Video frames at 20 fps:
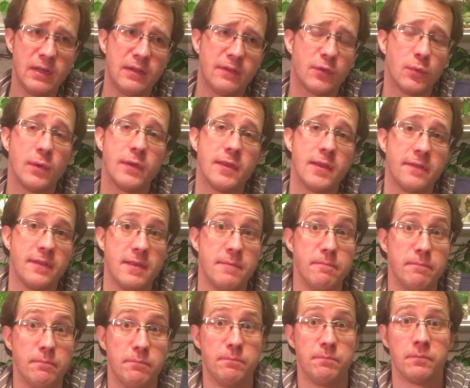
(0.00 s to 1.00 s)
it's the way that
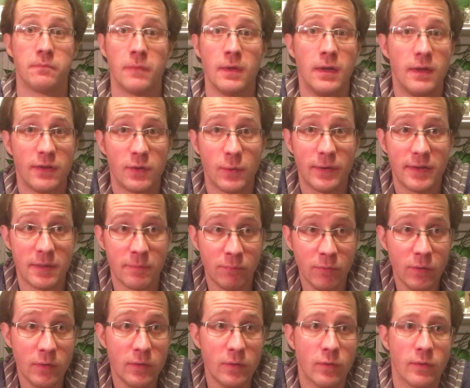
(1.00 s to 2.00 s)
the way they
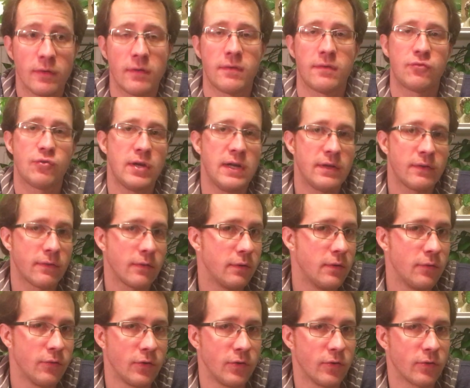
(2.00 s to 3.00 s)
brew it, or the strains
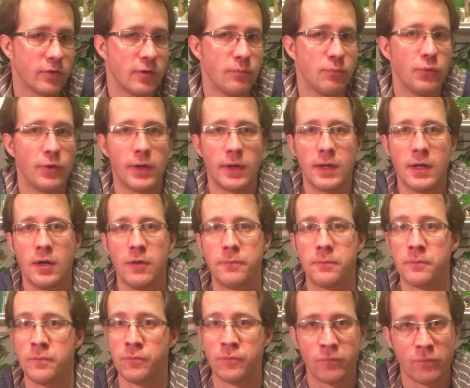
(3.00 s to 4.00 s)
they're using just aren't bringing
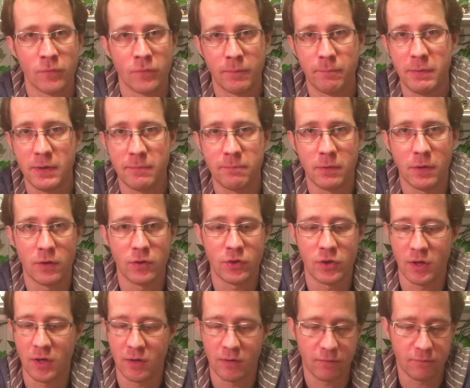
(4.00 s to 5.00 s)
out big
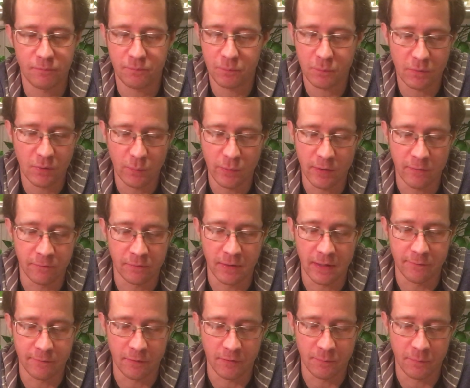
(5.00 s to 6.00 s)
barnyard weird
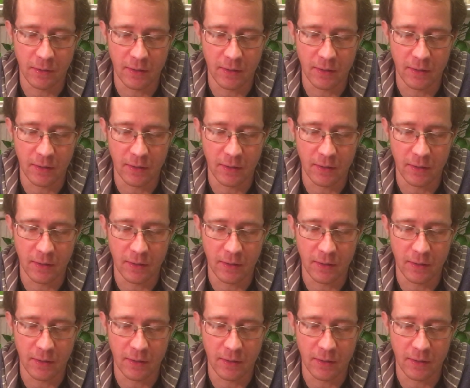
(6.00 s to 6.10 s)
flavors.